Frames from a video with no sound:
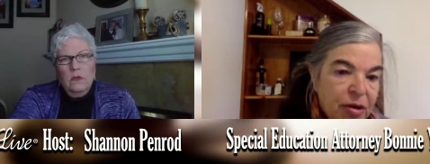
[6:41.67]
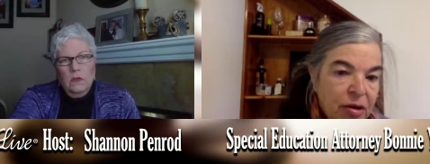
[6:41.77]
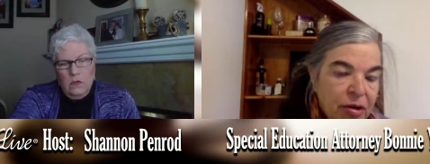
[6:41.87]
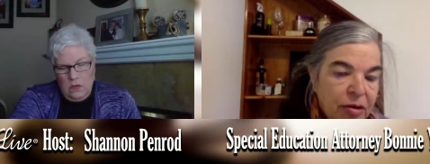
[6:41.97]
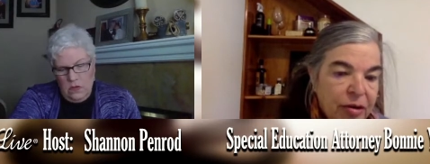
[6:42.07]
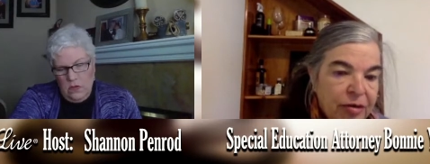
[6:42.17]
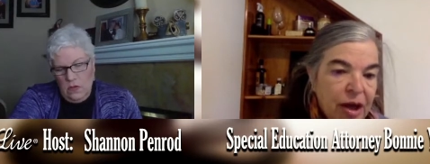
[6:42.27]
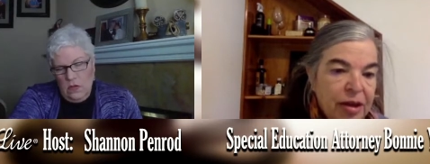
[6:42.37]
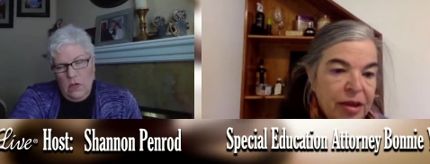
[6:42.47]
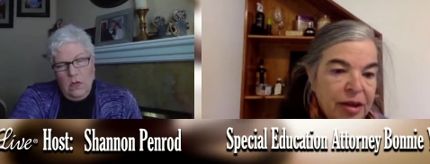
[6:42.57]
Speaker 1: call
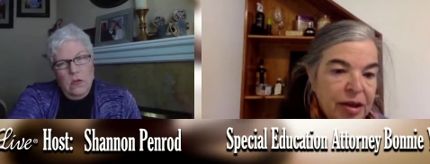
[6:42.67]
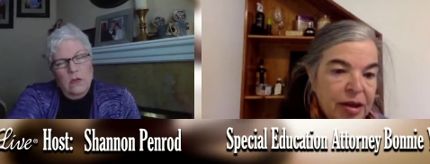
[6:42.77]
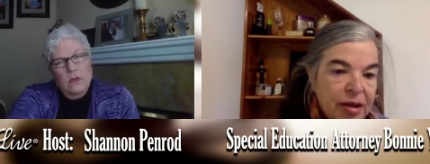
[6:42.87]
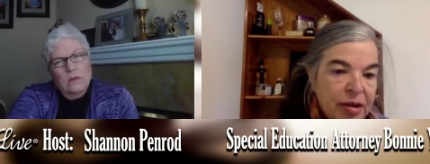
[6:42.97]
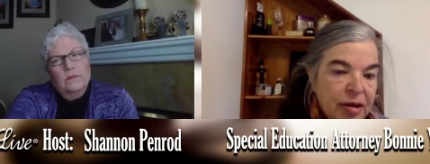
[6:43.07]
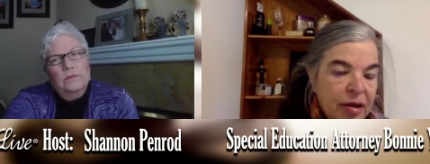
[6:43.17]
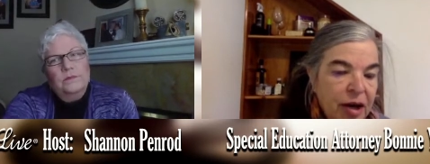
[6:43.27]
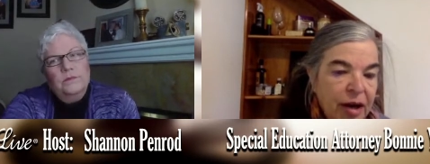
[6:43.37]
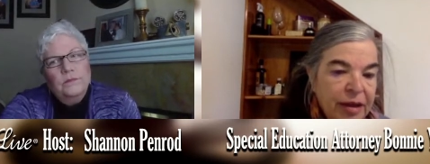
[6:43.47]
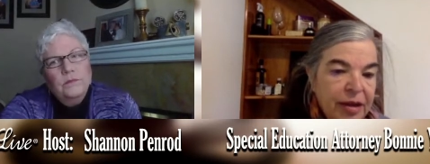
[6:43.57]
because I think he can
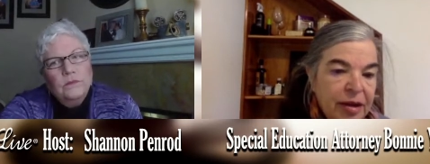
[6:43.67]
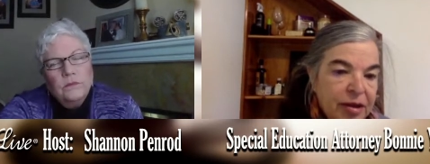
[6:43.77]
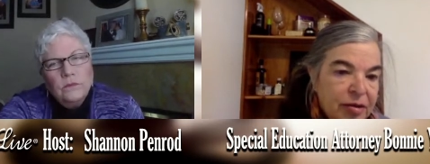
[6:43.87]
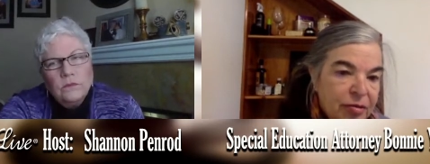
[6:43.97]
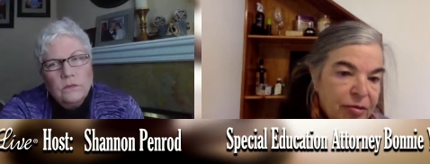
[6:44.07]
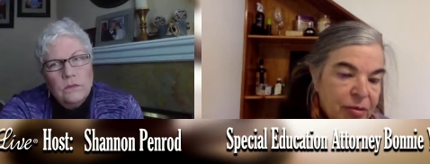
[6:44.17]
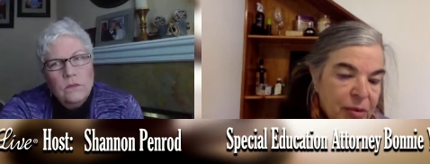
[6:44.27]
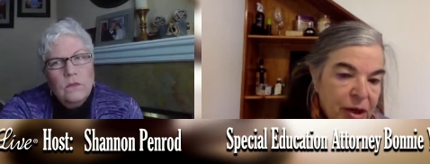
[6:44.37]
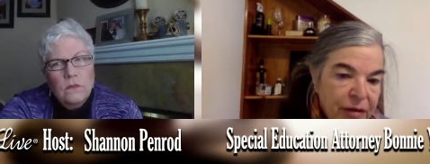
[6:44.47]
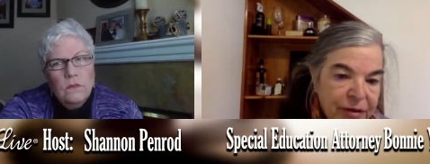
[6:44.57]
I think he can do
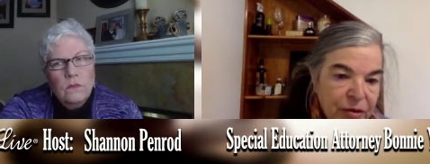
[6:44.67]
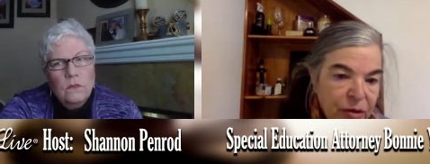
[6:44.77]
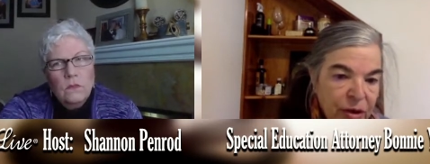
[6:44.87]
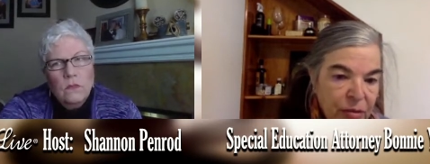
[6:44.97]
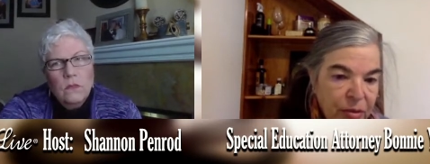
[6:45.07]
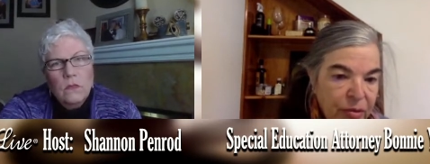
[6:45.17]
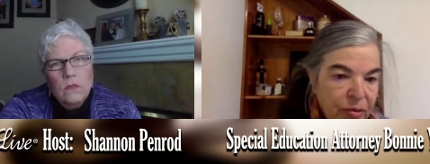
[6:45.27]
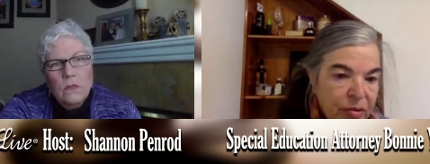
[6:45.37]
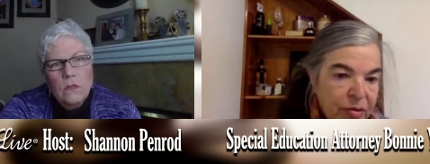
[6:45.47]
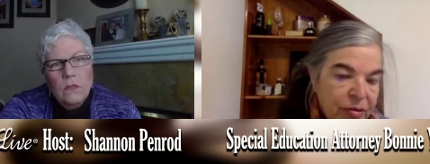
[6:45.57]
some kind of
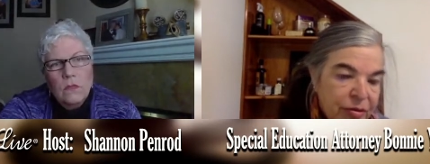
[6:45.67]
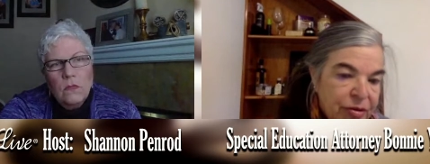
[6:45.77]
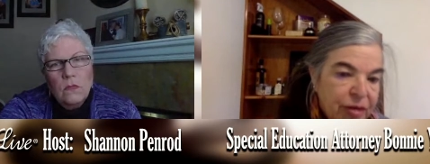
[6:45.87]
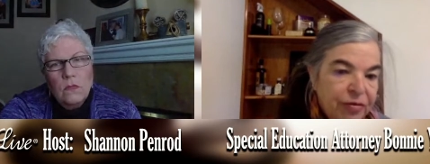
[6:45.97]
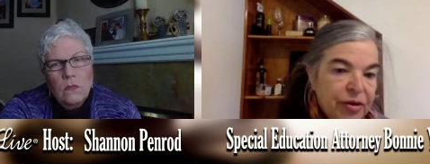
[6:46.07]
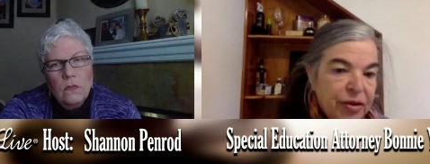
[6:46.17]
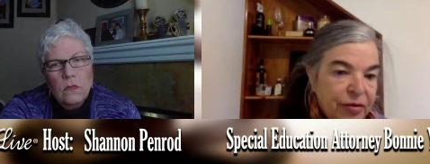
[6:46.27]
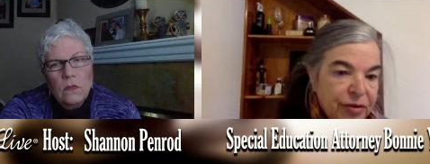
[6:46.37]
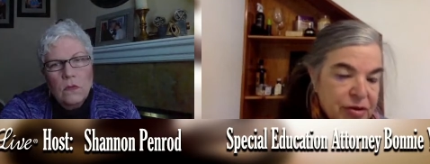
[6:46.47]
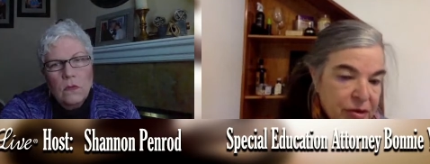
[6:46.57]
incredible stuff
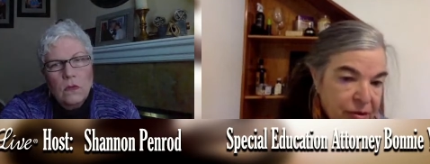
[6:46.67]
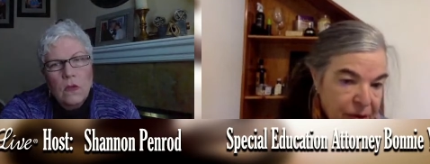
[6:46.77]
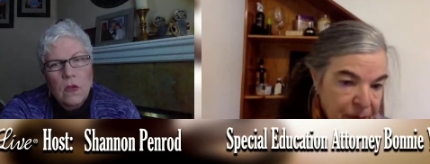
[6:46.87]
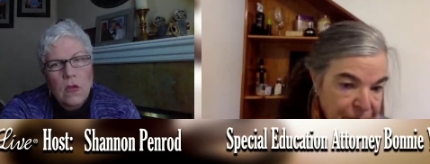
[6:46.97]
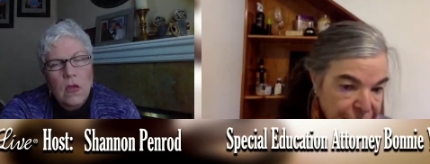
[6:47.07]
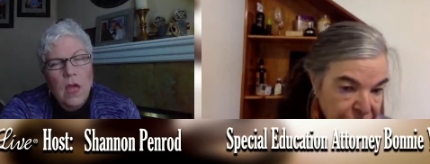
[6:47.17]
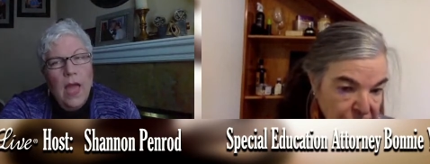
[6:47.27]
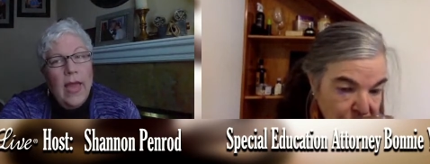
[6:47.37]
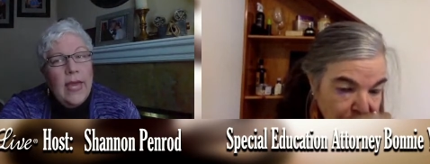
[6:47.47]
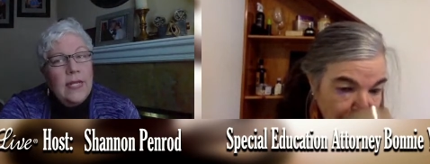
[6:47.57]
very efficiently.
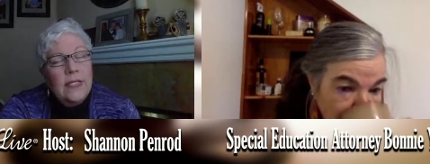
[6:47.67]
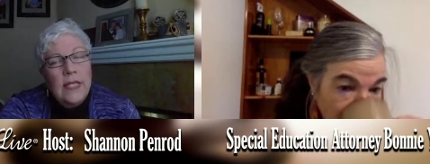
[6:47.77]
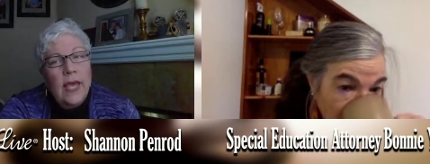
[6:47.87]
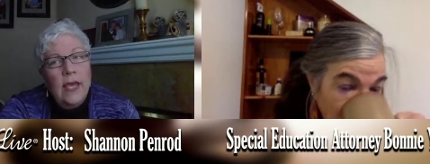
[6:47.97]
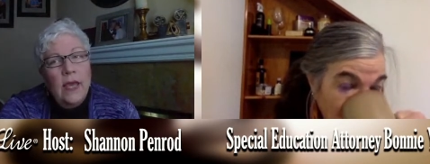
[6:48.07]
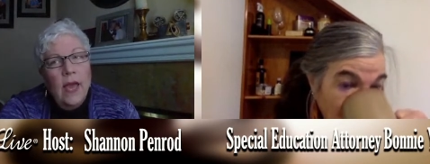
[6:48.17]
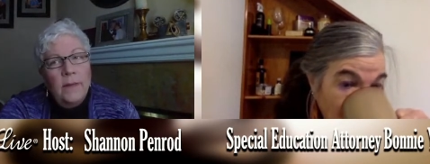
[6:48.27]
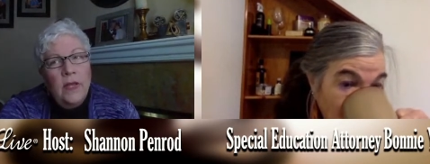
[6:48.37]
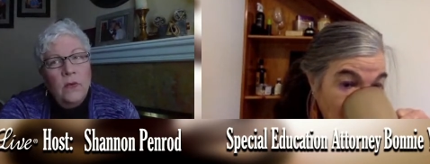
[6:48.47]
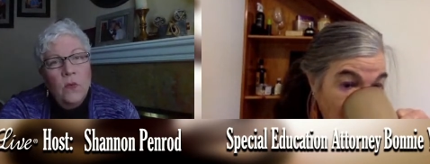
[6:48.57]
Speaker 2: I got to
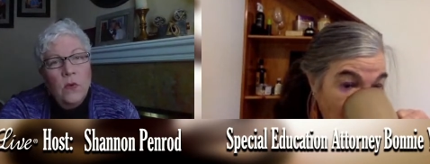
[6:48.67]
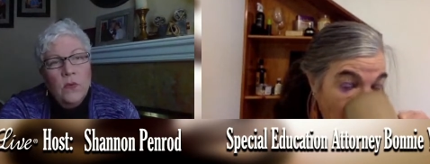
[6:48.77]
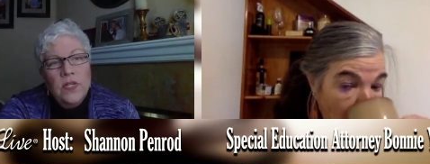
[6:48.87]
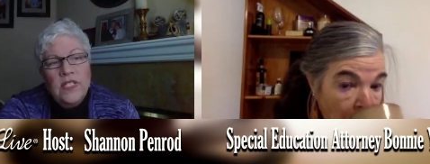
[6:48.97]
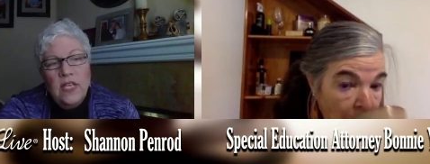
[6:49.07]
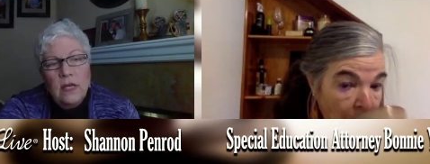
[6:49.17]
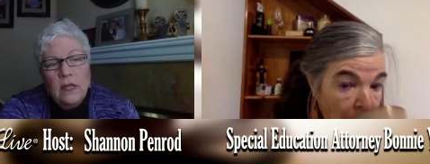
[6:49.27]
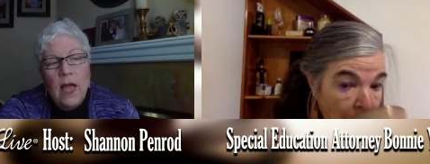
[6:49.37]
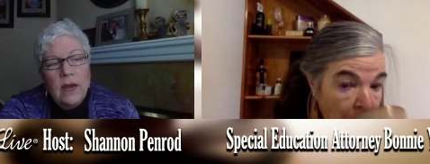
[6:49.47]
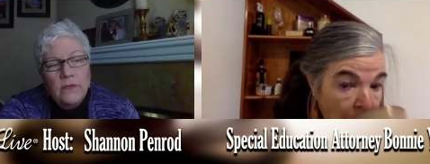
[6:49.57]
say, I mean, what we're
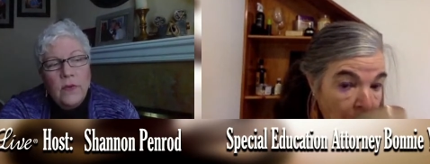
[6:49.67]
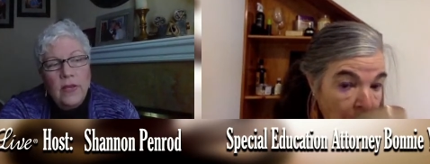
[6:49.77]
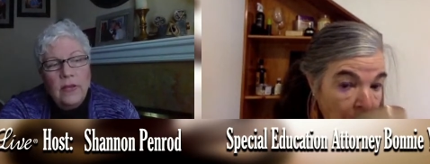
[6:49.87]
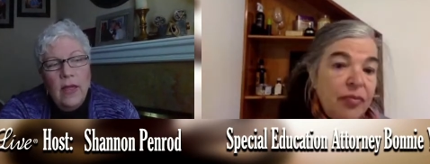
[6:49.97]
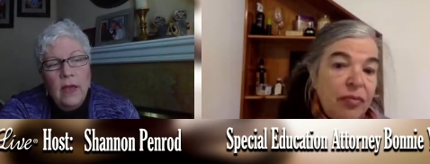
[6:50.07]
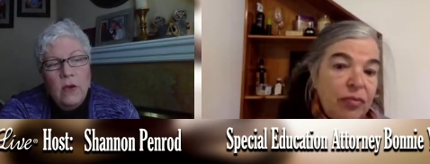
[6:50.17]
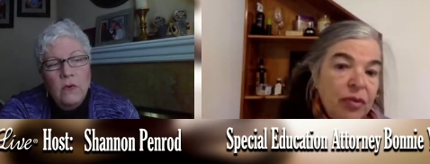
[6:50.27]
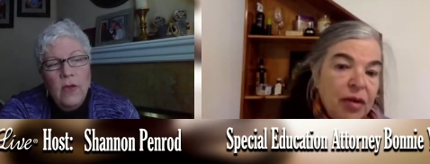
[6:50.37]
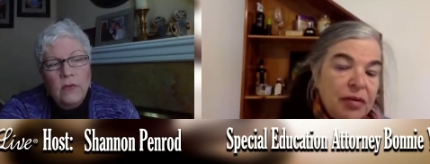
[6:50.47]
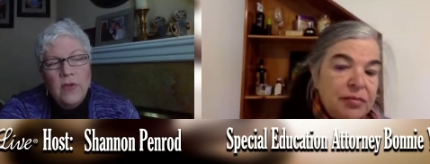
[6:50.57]
seeing a lot of right
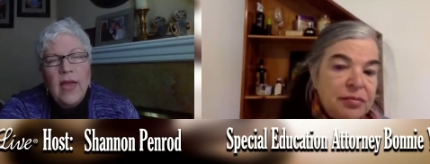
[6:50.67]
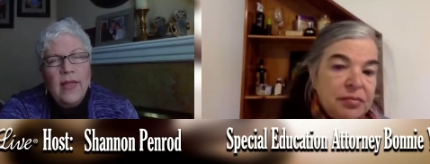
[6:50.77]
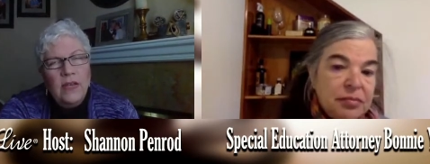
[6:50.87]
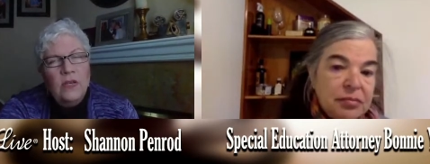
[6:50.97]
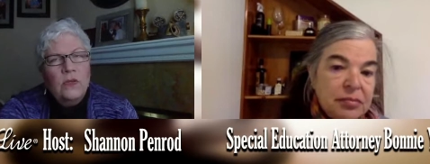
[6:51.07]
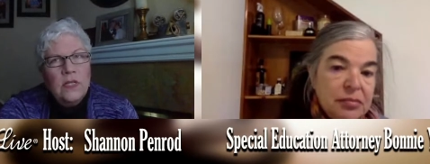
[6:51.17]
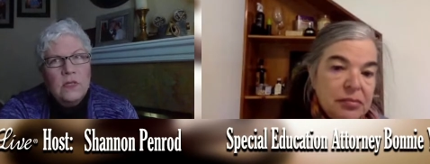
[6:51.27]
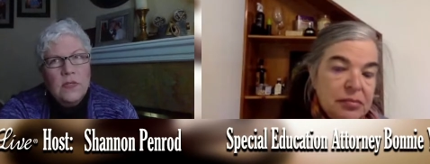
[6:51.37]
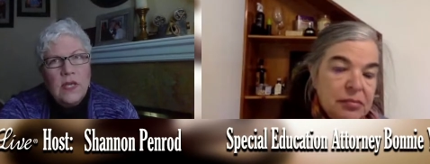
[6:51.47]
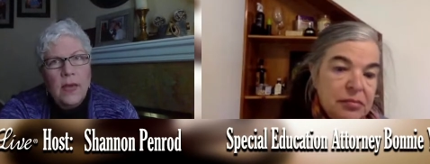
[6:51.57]
now, and we kind of
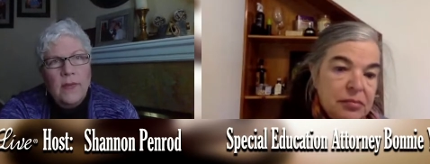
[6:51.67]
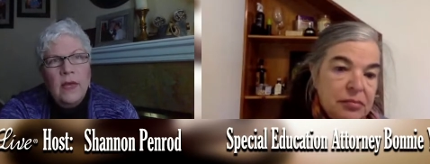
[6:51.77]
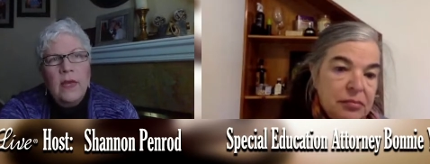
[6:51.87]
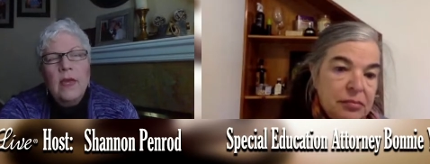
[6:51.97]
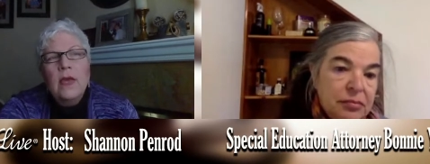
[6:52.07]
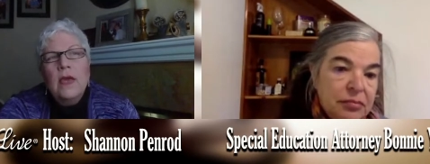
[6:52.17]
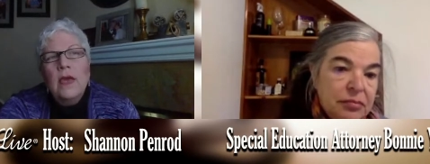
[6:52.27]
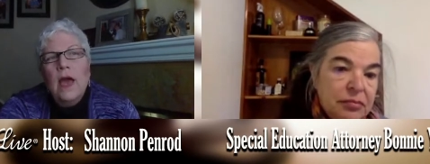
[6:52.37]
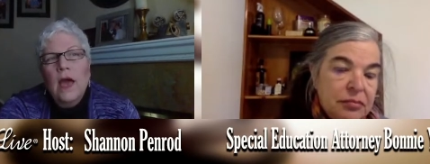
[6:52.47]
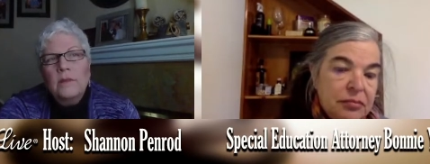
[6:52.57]
knew this was coming
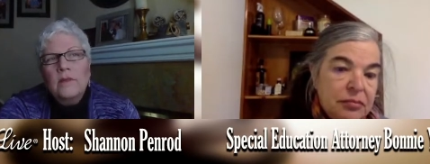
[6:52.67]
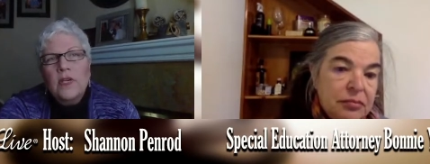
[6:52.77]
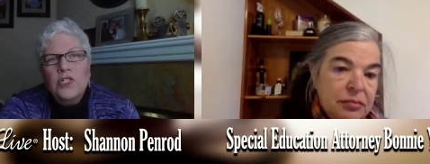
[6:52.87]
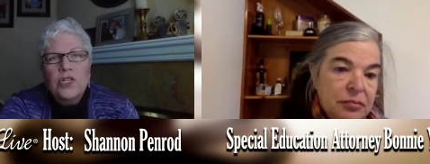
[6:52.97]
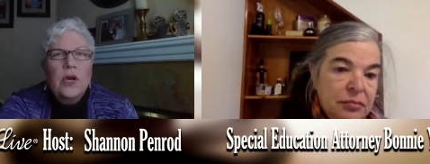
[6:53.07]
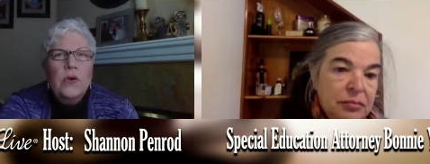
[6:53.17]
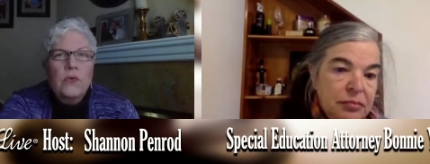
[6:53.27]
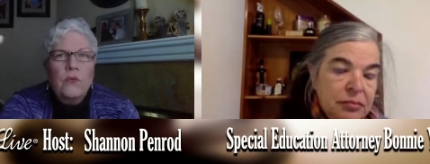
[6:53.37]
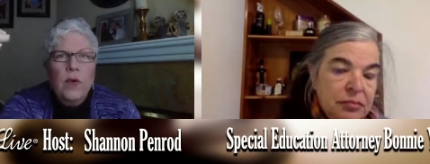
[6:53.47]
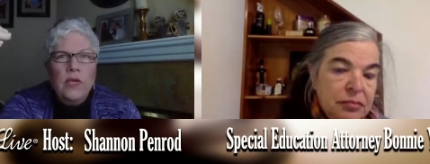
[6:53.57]
because, um, you know,